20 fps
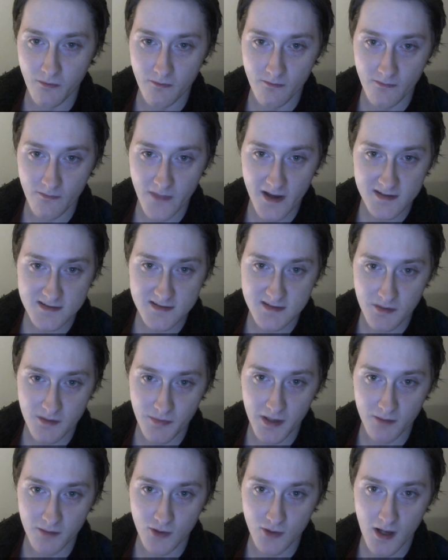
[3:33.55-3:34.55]
that's the
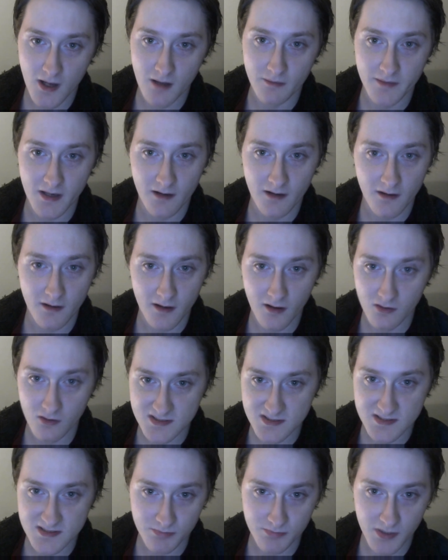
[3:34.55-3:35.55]
big problem, and I'll
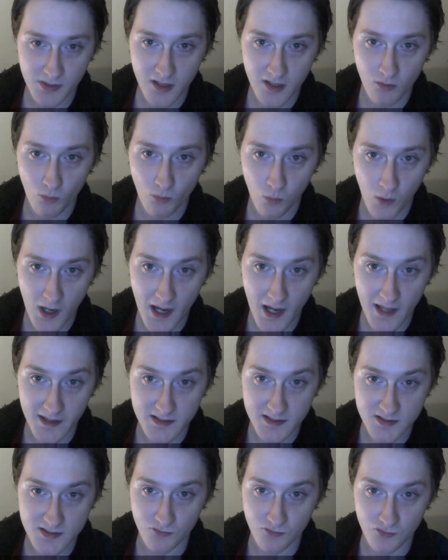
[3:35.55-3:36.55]
explain why
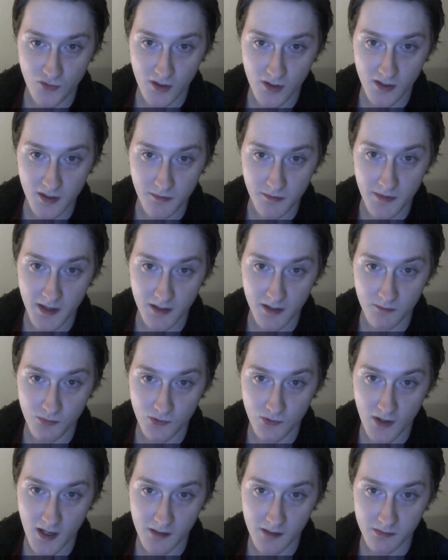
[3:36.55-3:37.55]
it's a really big
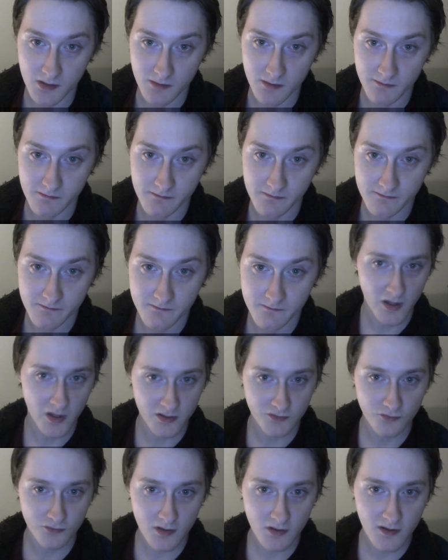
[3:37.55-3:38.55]
problem.
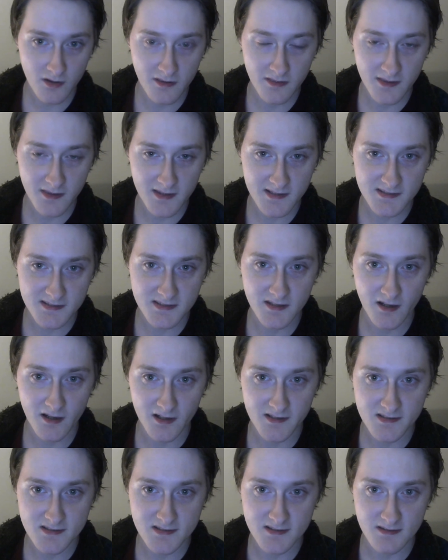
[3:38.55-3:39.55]
It's really these
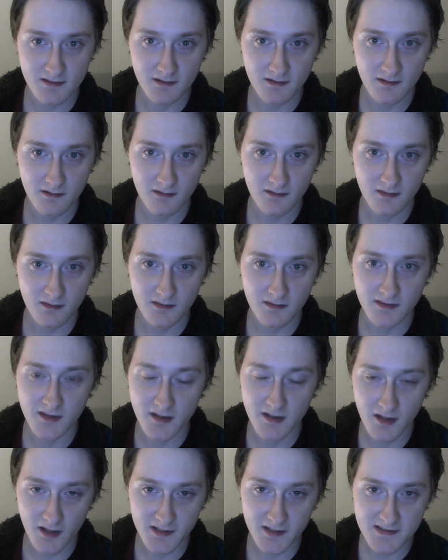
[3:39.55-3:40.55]
nights, the
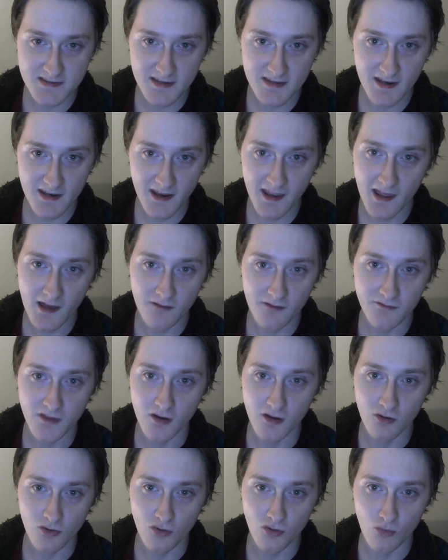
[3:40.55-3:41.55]
nights that I have,
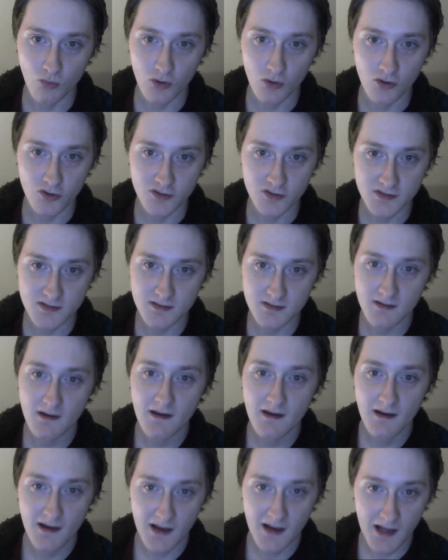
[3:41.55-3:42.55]
that are the worst.
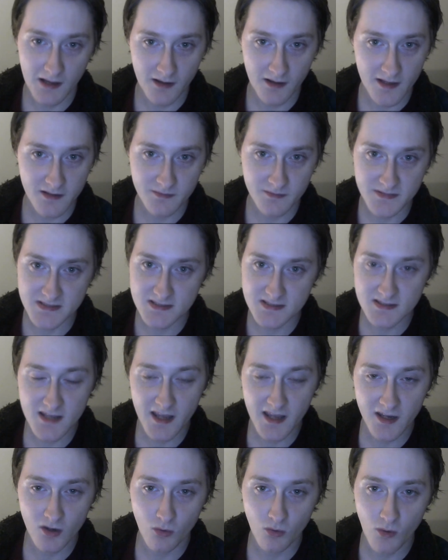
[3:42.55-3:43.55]
I'll end up
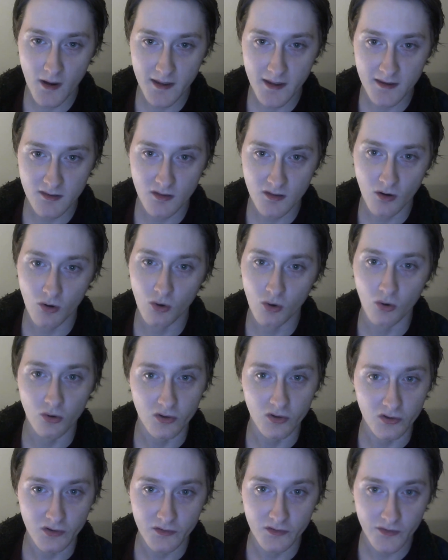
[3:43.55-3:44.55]
staying awake the
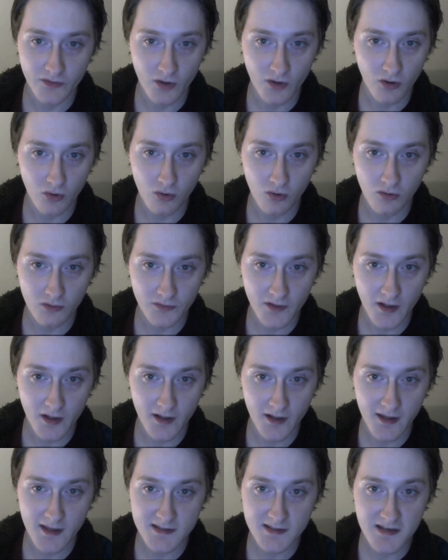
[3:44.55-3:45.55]
whole
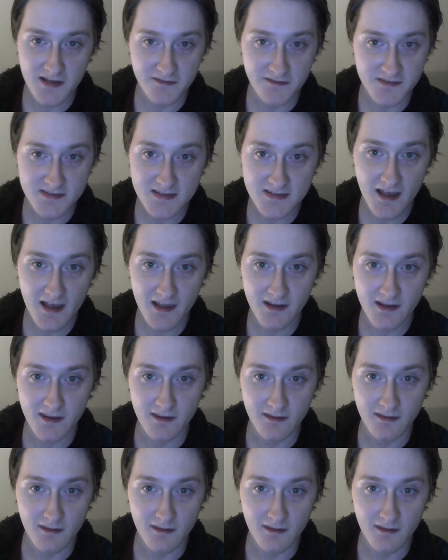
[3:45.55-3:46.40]
night, as I've said, and